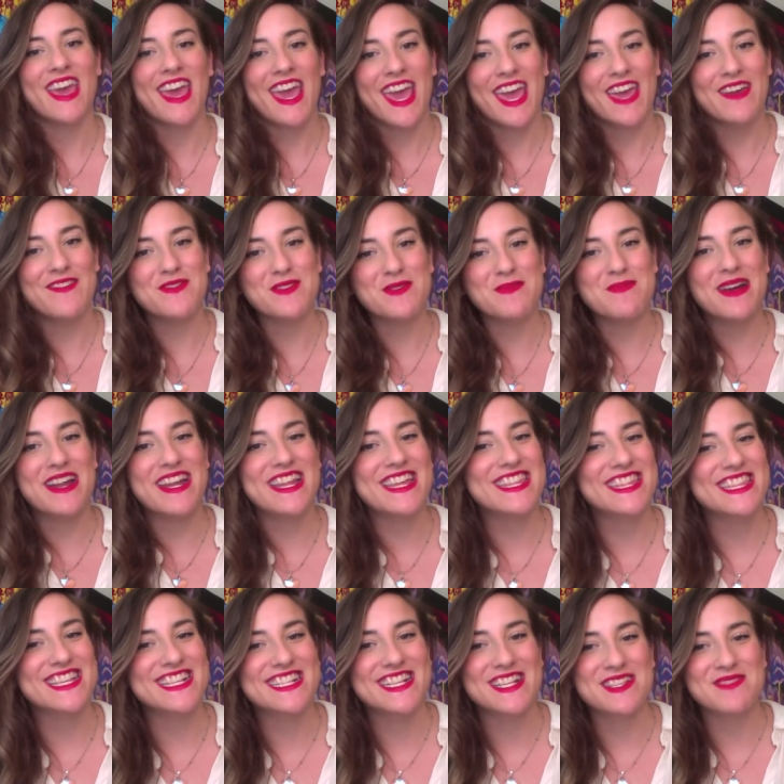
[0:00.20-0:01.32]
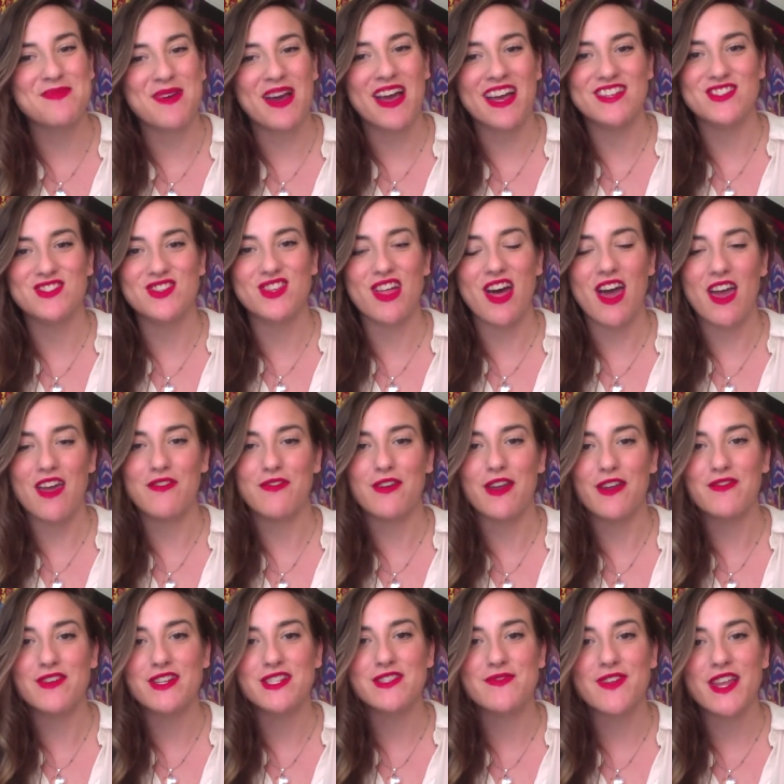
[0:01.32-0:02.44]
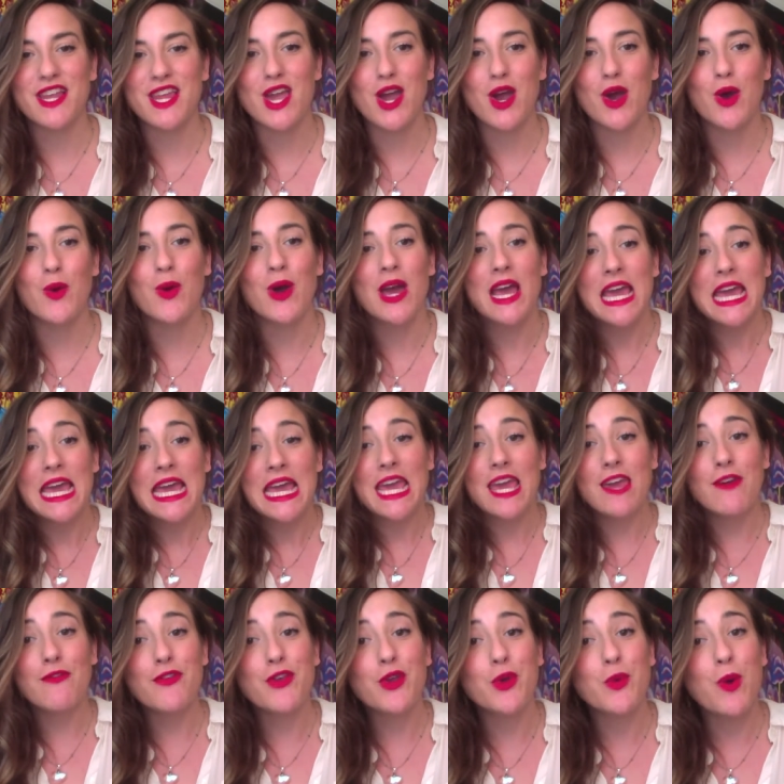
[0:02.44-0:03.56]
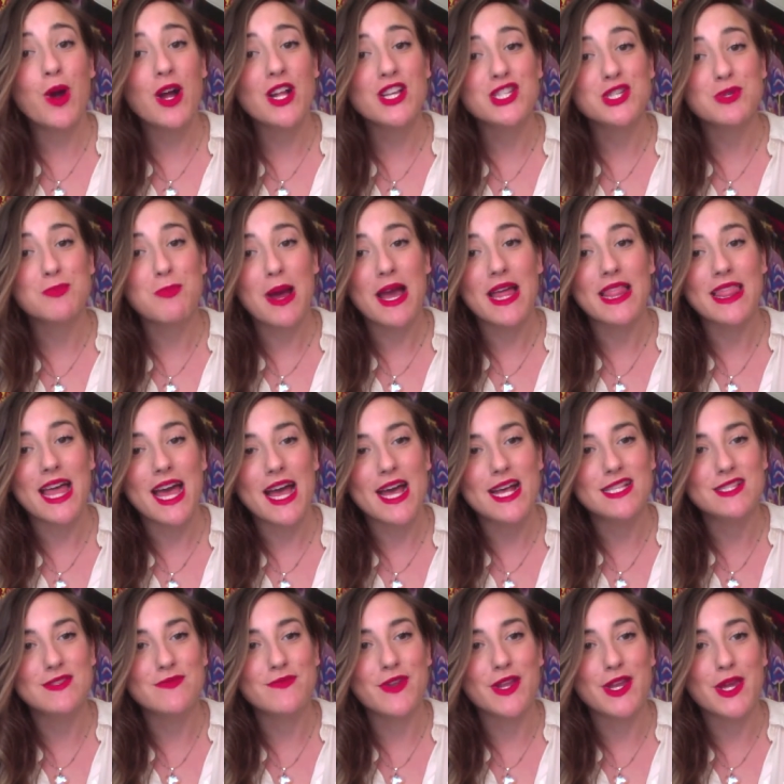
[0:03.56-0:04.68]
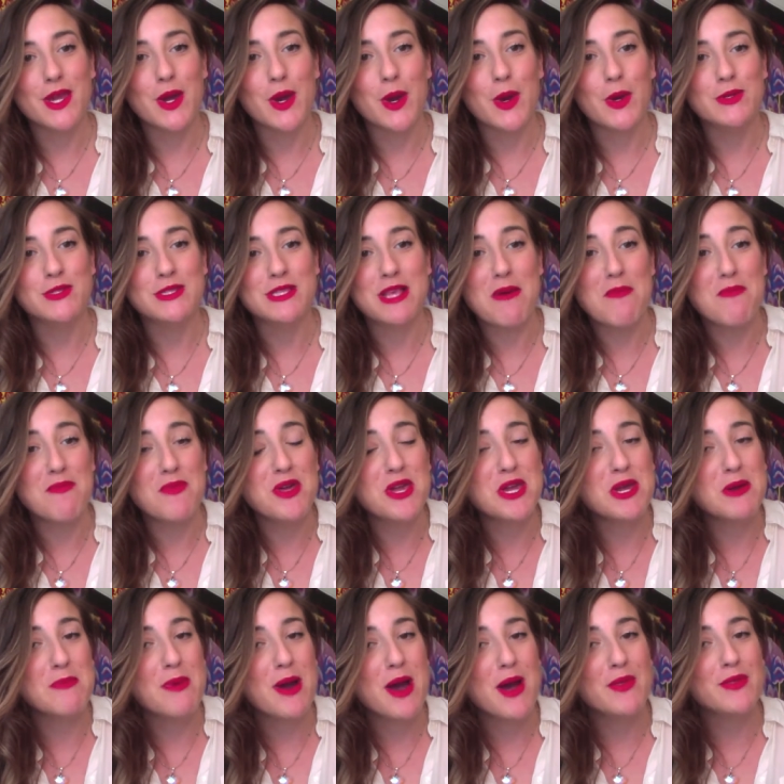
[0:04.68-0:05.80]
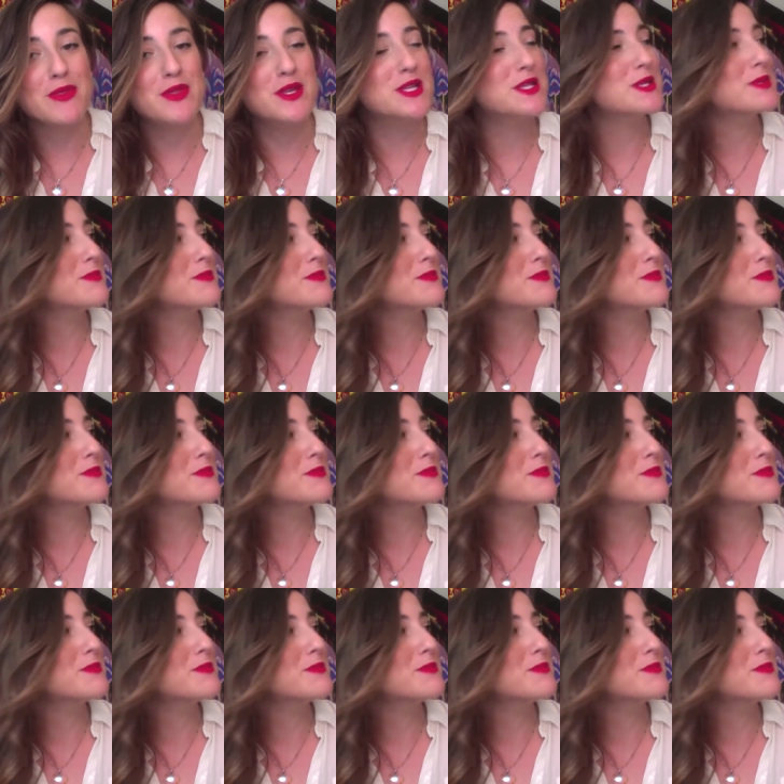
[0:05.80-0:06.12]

Hey everybody, this is my July favorites video. If you watched my last video, something about this